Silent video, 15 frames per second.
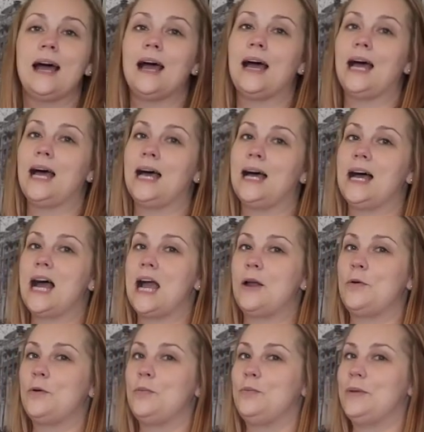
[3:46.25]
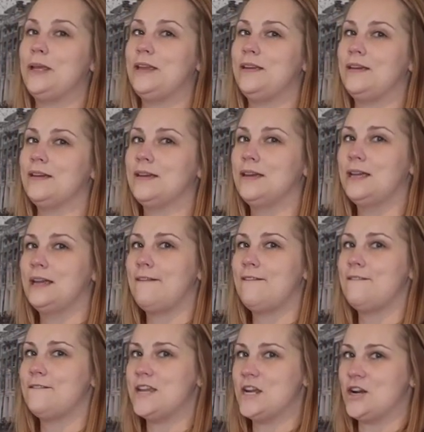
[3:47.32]
Uh, I would be
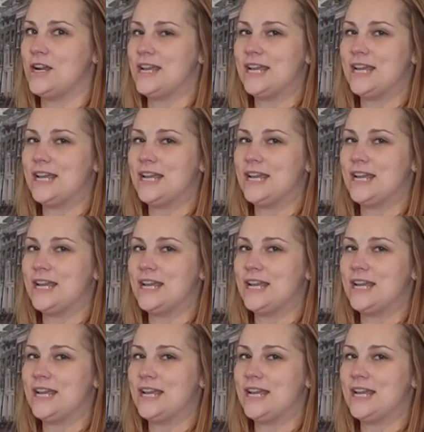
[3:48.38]
very